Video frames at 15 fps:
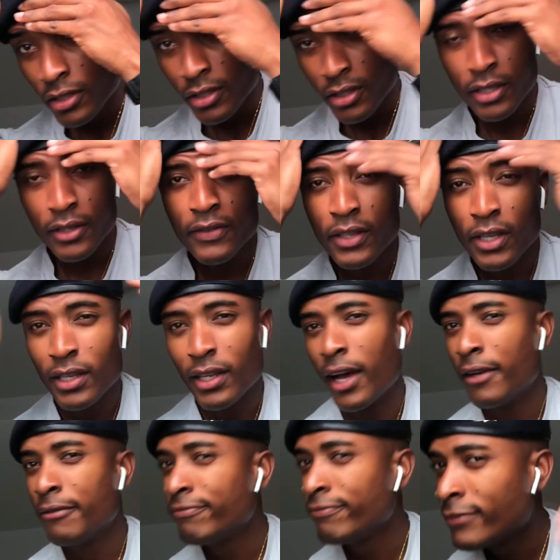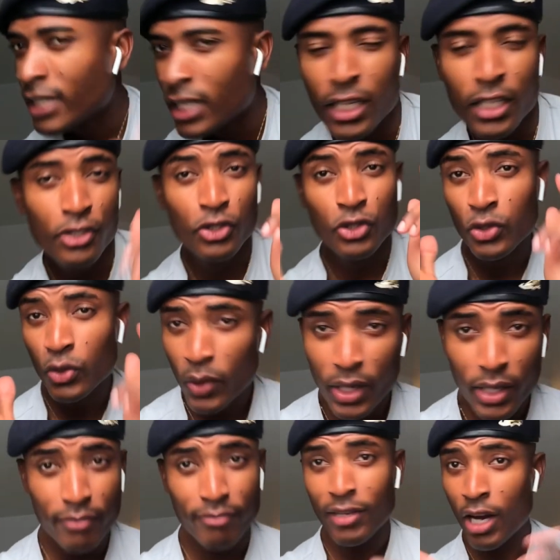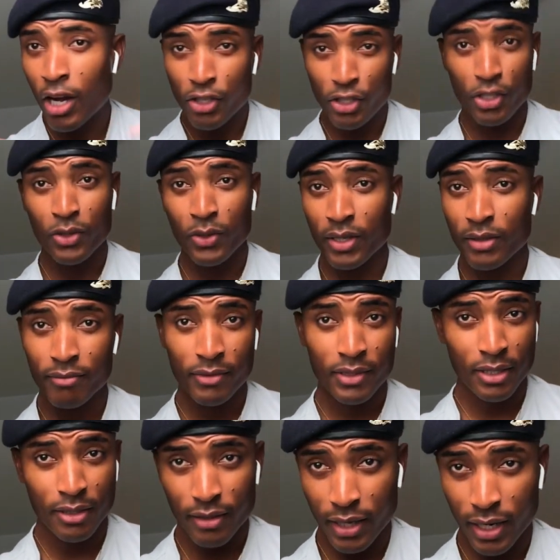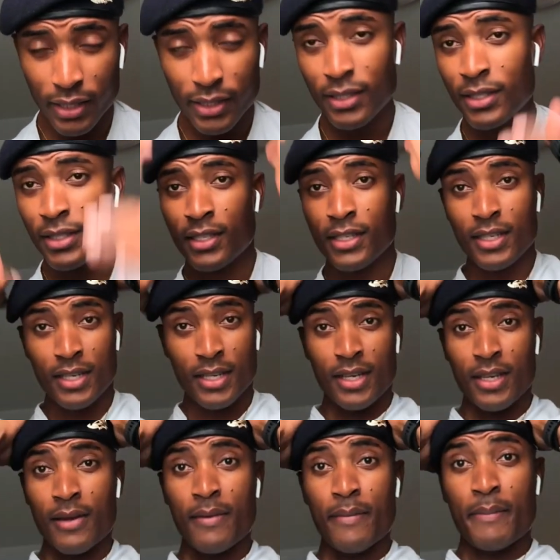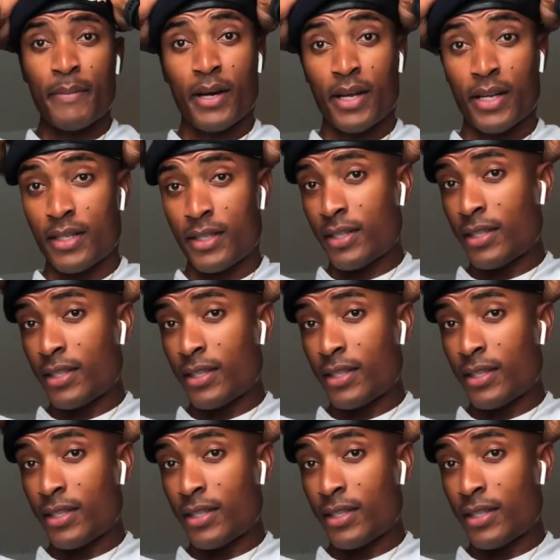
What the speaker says: you could have done that. Do it how you do it, congrats. But